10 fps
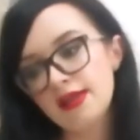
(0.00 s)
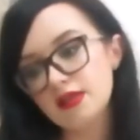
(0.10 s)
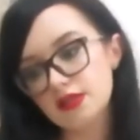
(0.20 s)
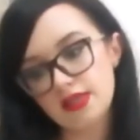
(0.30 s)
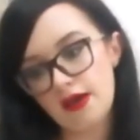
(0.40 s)

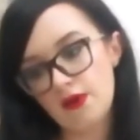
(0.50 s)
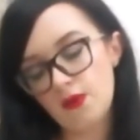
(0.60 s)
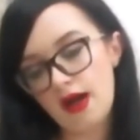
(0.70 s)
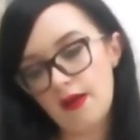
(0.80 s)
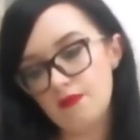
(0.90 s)
So
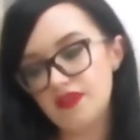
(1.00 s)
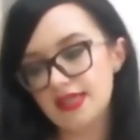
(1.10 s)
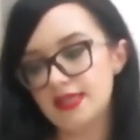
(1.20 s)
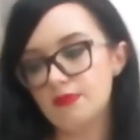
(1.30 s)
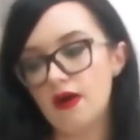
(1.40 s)

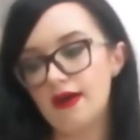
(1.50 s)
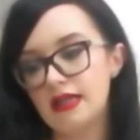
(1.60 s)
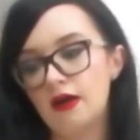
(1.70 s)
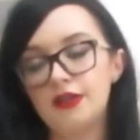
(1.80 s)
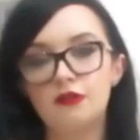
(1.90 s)
this is my
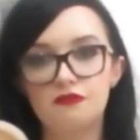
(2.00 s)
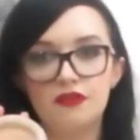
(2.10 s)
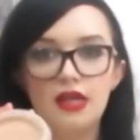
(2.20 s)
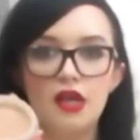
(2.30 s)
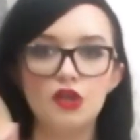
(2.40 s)
kind of
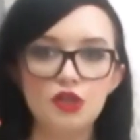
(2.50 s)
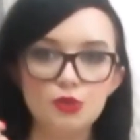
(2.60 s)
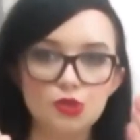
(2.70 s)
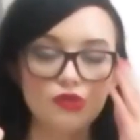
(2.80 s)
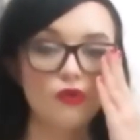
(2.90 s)

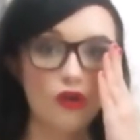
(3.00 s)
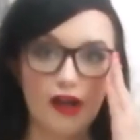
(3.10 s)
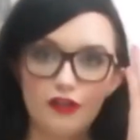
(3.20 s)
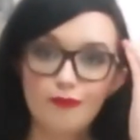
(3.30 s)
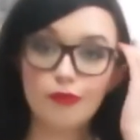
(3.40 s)
neutral,
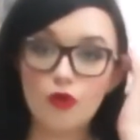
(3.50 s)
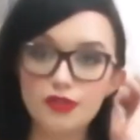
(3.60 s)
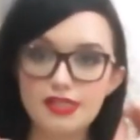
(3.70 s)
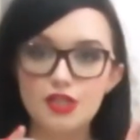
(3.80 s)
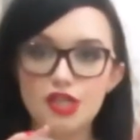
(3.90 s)
kind of
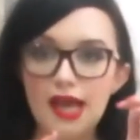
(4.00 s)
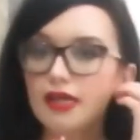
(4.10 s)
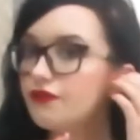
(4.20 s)
bronzy shade.